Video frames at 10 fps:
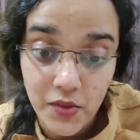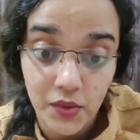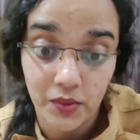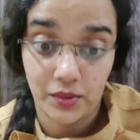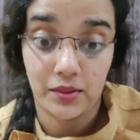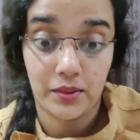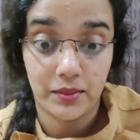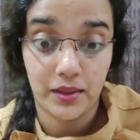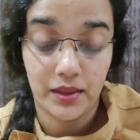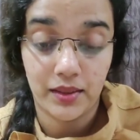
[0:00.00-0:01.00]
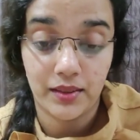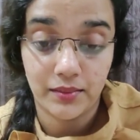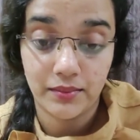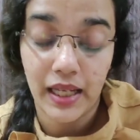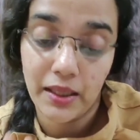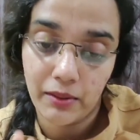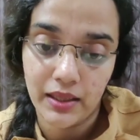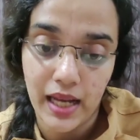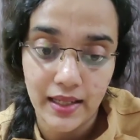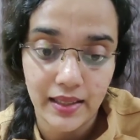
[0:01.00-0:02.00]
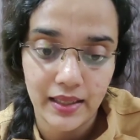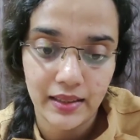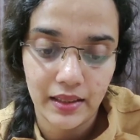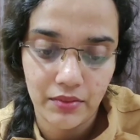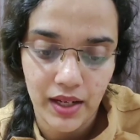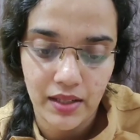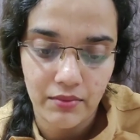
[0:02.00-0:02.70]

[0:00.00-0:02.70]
So anyway, that in the,